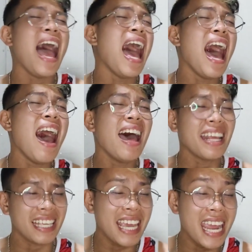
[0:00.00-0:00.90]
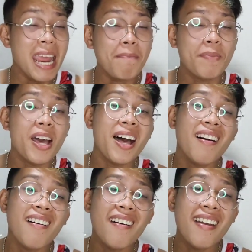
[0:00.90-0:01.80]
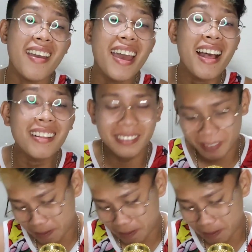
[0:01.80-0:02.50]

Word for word: how to keep them well